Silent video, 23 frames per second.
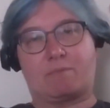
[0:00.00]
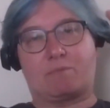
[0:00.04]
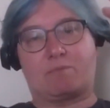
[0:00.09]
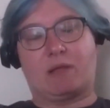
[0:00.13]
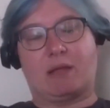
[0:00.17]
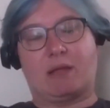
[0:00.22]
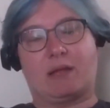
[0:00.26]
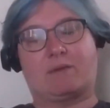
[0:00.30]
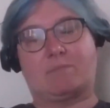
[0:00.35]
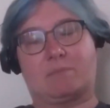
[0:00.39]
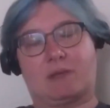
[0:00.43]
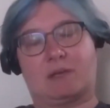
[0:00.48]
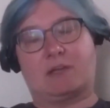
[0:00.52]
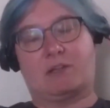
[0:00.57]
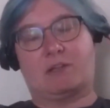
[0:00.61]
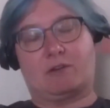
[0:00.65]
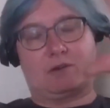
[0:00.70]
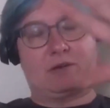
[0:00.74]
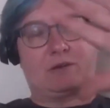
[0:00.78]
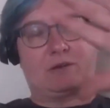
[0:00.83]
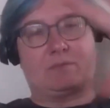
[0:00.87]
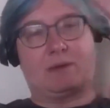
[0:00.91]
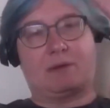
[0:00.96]

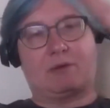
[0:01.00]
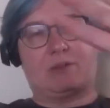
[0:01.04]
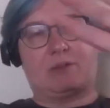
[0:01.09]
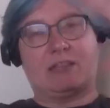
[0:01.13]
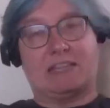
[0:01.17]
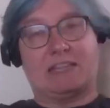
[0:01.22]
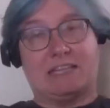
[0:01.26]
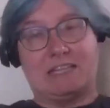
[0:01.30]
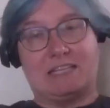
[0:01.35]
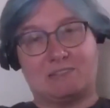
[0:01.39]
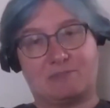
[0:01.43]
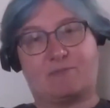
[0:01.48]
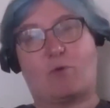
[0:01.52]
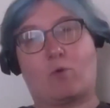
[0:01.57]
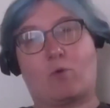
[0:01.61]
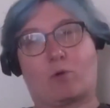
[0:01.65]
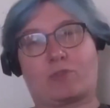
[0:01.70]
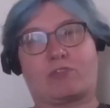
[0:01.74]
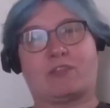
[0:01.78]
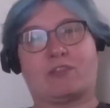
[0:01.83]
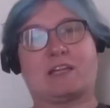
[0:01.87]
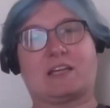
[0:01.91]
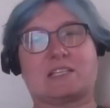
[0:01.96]
admiring these
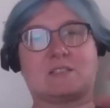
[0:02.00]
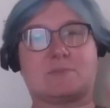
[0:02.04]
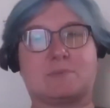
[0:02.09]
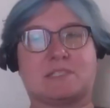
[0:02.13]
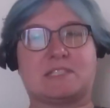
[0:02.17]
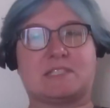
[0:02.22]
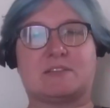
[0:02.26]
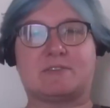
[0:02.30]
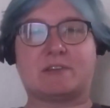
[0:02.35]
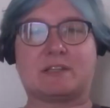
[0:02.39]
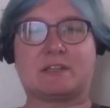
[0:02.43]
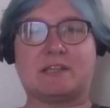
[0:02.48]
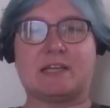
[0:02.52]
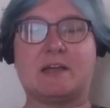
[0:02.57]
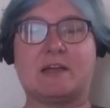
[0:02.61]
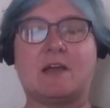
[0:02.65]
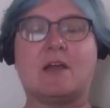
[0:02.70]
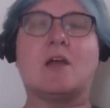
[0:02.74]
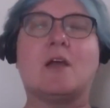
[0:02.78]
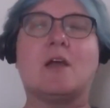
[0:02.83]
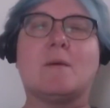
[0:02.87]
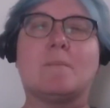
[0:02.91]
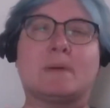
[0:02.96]
four things specifically,
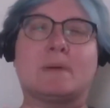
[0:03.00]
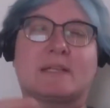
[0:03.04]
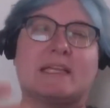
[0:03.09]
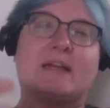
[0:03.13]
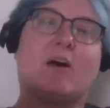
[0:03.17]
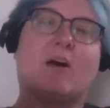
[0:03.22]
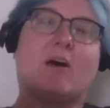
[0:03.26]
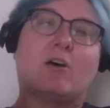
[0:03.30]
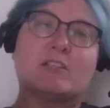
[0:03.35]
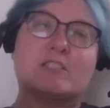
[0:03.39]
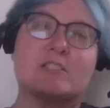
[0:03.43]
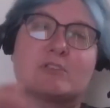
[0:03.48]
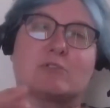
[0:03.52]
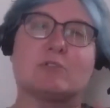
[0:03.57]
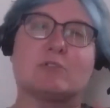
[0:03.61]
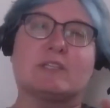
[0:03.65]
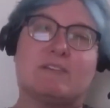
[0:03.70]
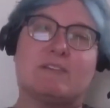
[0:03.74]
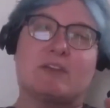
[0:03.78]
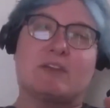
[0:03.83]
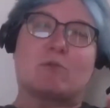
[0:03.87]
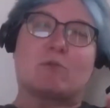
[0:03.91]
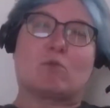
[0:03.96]
but then also
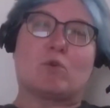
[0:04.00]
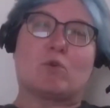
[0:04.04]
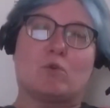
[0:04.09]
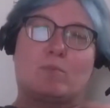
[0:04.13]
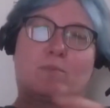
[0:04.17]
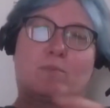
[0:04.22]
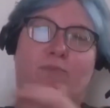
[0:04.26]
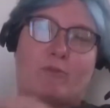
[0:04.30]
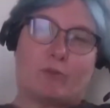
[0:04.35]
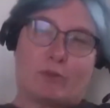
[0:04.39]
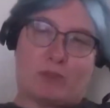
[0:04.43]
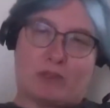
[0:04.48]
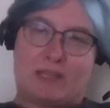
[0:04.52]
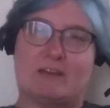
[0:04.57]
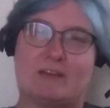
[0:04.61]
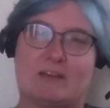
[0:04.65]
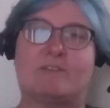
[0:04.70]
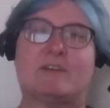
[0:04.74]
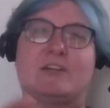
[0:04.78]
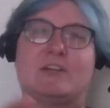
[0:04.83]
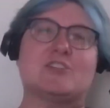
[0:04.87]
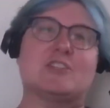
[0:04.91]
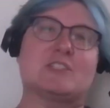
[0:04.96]
leaving room for the
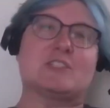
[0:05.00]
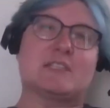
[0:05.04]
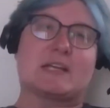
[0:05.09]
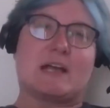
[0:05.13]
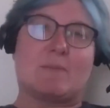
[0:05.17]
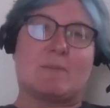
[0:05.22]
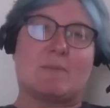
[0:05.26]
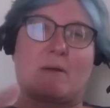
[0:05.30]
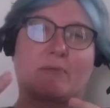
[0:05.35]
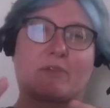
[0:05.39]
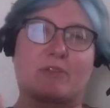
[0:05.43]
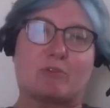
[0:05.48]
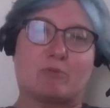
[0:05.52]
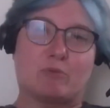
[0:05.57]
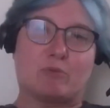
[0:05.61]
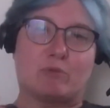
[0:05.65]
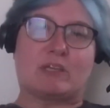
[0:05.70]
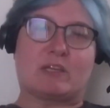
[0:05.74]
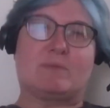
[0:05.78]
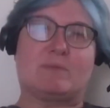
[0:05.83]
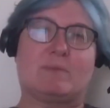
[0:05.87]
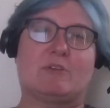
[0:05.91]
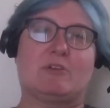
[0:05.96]
innovations that come up through
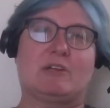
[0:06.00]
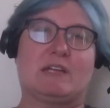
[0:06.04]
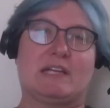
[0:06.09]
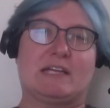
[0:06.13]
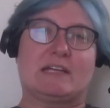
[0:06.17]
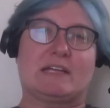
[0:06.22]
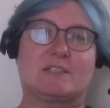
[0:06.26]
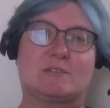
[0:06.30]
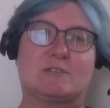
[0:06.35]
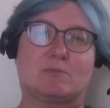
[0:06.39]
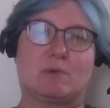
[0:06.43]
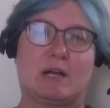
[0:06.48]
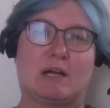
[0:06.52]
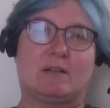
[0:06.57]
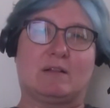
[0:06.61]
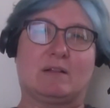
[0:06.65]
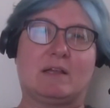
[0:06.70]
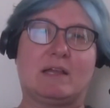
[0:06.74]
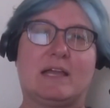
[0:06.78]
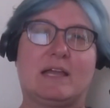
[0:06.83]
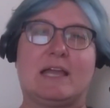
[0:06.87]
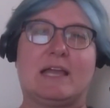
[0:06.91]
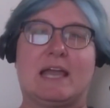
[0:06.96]
the community as well.
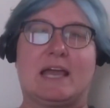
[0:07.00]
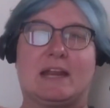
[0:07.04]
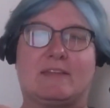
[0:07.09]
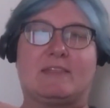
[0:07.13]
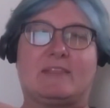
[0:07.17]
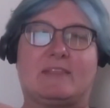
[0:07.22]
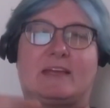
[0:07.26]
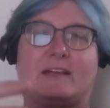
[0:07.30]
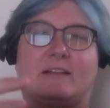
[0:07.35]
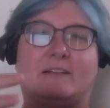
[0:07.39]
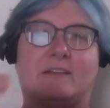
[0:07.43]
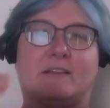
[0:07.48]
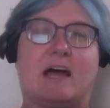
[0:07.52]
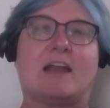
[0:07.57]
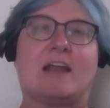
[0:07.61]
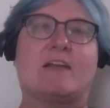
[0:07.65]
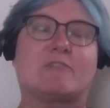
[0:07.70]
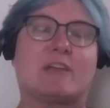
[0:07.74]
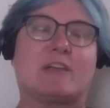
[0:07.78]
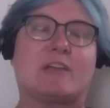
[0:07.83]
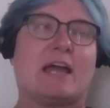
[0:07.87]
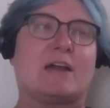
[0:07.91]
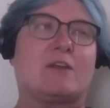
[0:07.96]
And I think a lot
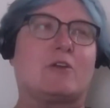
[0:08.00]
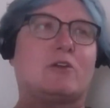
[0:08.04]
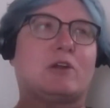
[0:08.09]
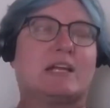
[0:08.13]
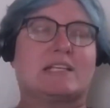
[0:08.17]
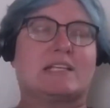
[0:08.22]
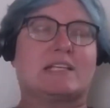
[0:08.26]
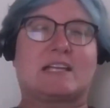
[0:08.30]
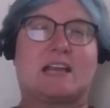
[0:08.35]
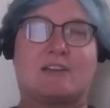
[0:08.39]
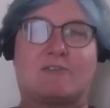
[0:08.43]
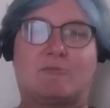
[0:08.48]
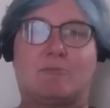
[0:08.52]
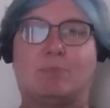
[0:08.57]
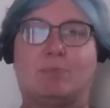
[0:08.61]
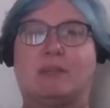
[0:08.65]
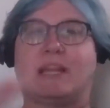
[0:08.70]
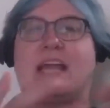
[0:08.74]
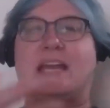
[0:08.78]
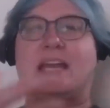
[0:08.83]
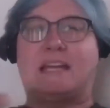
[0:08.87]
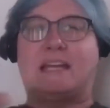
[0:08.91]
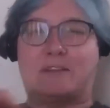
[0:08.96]
of cat herding is kind of
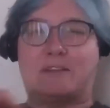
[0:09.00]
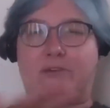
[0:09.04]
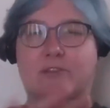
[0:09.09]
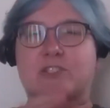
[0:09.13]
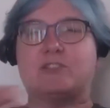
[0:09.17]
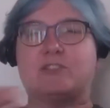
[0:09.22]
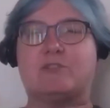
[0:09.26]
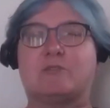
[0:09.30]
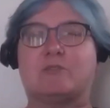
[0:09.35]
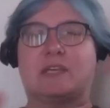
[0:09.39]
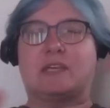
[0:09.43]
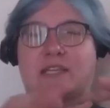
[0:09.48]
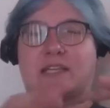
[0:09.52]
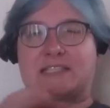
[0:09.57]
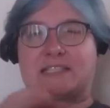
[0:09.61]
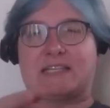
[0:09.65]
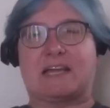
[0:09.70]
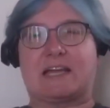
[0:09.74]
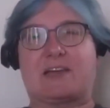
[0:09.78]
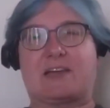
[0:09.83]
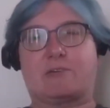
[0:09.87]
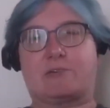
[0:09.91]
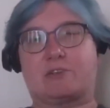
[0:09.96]
blending those two things
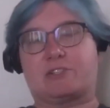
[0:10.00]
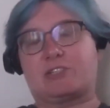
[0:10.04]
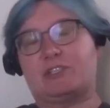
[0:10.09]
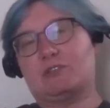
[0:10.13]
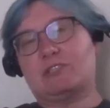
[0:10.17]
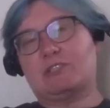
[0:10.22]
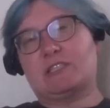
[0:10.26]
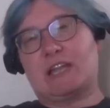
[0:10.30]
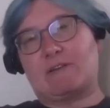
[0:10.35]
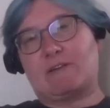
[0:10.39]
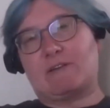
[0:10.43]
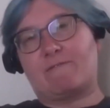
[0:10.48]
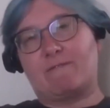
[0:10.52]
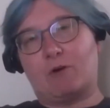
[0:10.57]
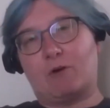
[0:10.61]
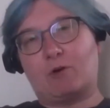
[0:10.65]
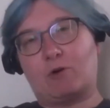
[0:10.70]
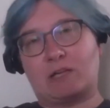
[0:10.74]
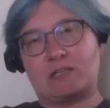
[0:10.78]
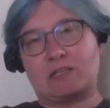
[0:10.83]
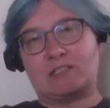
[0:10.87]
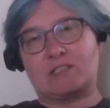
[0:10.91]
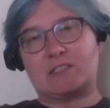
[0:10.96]
together. So you stay
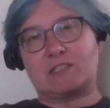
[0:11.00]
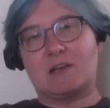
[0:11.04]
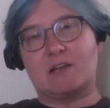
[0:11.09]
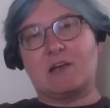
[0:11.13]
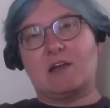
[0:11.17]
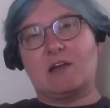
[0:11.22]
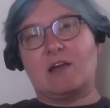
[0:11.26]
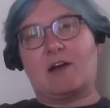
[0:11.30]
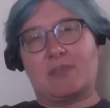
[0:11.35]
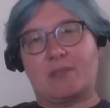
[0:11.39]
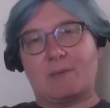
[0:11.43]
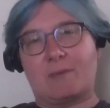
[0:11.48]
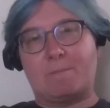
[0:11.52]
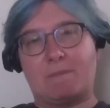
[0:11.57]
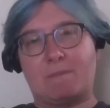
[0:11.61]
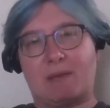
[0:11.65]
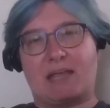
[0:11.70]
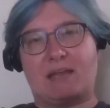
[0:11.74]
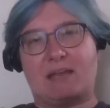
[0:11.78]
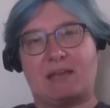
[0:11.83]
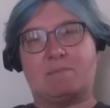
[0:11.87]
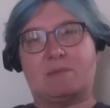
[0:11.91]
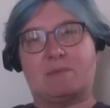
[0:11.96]
focused on the
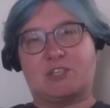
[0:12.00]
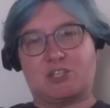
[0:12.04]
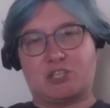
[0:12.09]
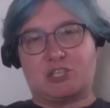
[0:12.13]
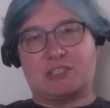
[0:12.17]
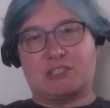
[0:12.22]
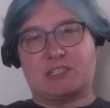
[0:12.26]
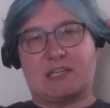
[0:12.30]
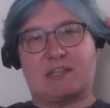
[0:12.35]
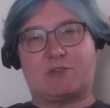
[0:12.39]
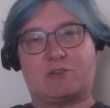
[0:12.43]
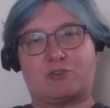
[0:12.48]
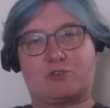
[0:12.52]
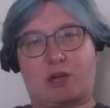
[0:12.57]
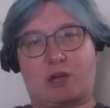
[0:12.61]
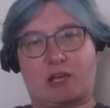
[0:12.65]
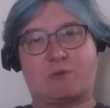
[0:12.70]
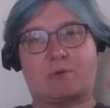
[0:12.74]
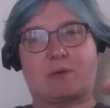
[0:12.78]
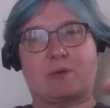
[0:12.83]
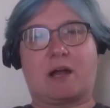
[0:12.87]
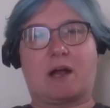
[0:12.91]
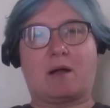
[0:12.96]
main missions that you're trying
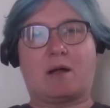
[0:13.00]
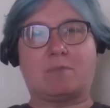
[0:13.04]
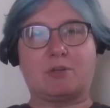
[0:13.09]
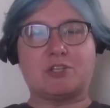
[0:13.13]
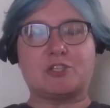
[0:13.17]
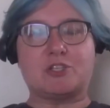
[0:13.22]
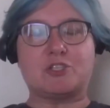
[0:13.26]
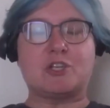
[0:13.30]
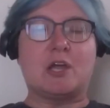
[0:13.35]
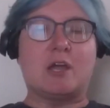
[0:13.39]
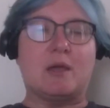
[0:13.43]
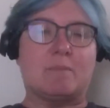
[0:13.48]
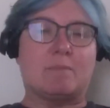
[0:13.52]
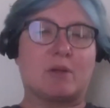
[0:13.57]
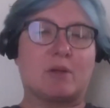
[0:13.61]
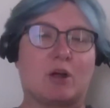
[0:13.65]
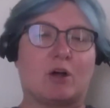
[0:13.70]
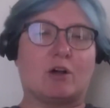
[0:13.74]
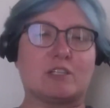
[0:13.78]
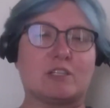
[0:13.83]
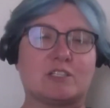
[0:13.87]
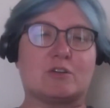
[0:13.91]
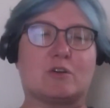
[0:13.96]
to accomplish, but
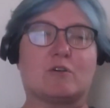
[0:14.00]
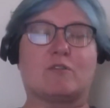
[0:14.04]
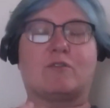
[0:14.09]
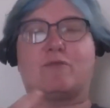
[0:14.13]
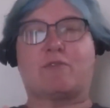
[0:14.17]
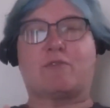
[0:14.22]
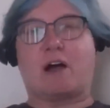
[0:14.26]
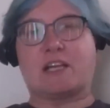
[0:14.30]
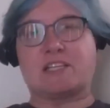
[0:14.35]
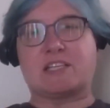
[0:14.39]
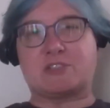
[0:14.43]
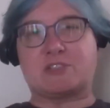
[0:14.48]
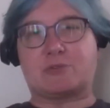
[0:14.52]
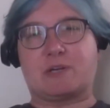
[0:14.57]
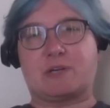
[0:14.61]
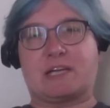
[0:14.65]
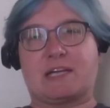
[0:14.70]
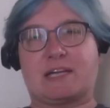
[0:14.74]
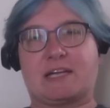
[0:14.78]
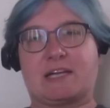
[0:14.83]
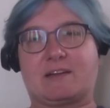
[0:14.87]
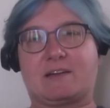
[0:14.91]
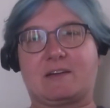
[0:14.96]
also
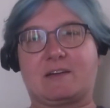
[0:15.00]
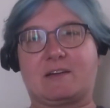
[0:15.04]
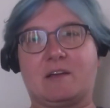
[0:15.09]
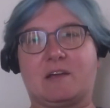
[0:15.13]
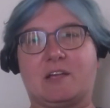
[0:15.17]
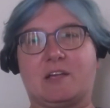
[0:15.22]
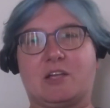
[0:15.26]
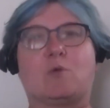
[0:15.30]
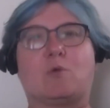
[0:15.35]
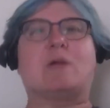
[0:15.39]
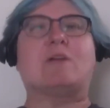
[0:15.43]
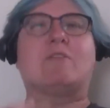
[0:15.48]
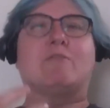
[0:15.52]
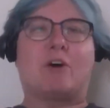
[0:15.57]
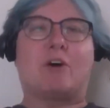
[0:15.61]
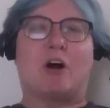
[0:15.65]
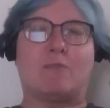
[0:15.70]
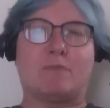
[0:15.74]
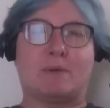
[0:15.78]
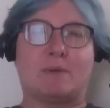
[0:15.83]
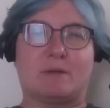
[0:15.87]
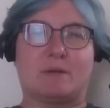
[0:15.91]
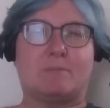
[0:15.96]
fostering
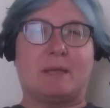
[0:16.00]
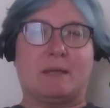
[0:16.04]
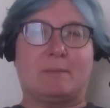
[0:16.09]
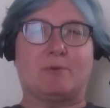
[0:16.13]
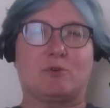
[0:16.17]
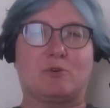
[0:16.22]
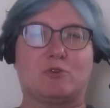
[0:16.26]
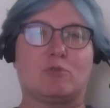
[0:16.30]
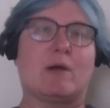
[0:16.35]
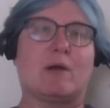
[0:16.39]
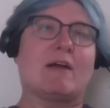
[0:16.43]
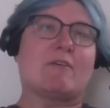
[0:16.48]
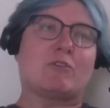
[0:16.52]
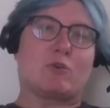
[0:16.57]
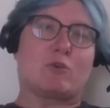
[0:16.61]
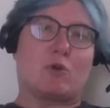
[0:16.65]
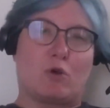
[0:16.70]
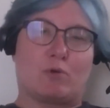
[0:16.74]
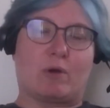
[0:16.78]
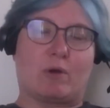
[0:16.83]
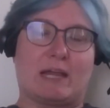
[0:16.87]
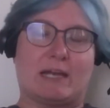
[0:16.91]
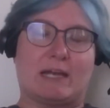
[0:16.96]
involvement of people who have their
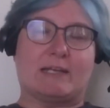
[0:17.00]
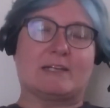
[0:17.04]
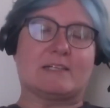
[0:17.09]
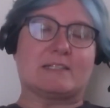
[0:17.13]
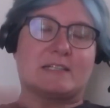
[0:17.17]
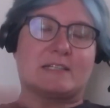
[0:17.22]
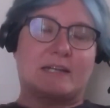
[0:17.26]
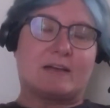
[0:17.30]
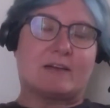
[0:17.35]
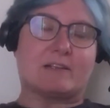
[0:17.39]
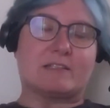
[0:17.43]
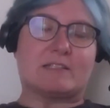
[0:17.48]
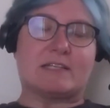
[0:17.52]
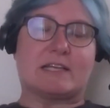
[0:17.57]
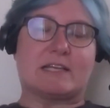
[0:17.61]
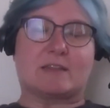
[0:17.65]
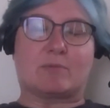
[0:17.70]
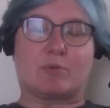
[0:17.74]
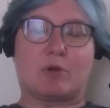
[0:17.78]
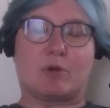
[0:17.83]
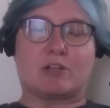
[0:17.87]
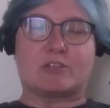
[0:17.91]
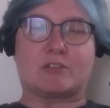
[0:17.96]
own ideas on how to take
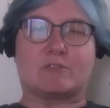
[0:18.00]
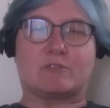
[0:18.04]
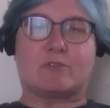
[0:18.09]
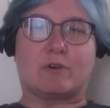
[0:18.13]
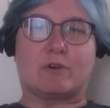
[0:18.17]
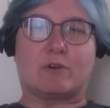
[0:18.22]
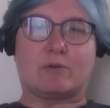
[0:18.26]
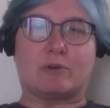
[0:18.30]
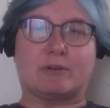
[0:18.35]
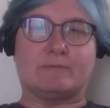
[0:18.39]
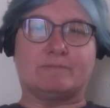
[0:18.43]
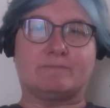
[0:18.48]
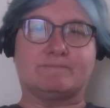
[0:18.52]
the project forward.